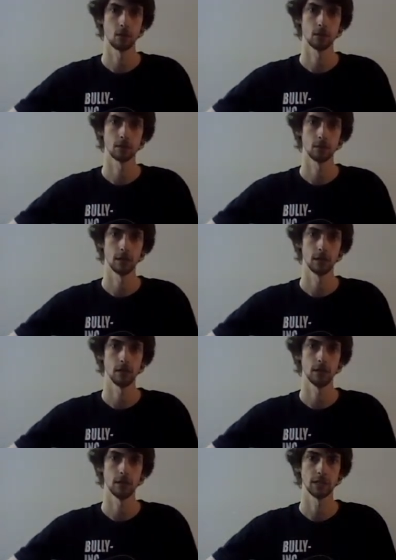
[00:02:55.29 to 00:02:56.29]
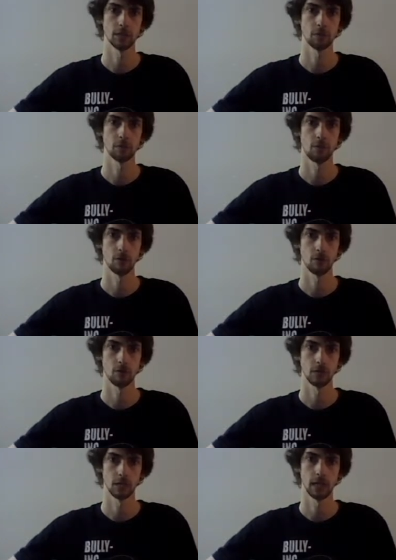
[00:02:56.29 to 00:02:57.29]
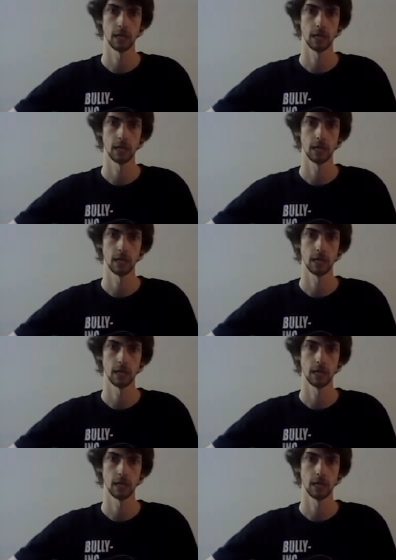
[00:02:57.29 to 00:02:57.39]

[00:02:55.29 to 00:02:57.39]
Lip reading: So we're going to look at just 4 chords today